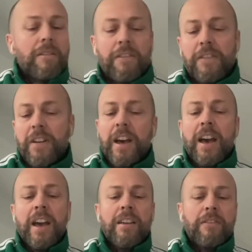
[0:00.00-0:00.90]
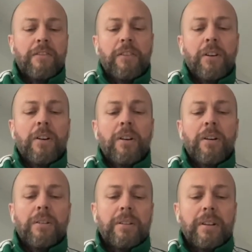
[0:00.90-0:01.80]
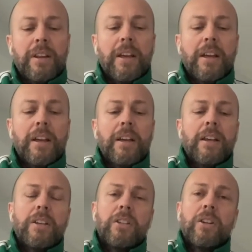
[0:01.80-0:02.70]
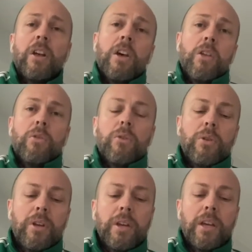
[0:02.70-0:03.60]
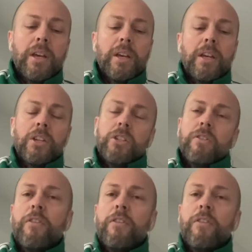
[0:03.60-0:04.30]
Your faithfulness through the years.